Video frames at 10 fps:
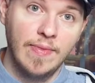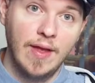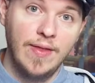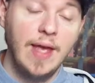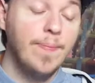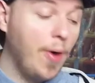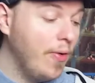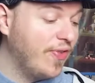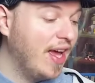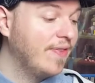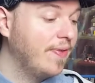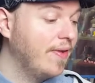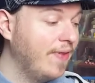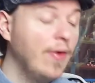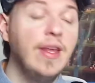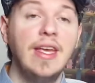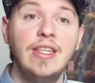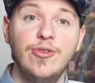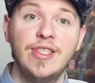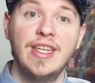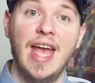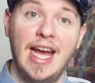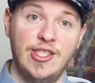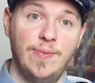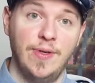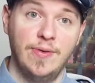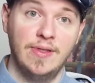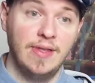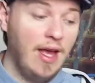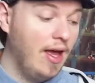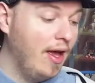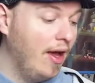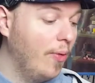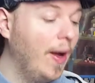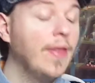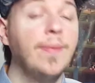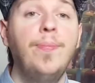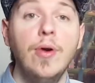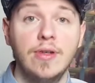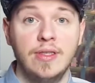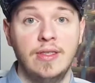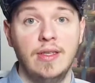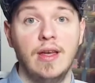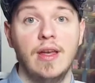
They both have very interesting attributes. While the books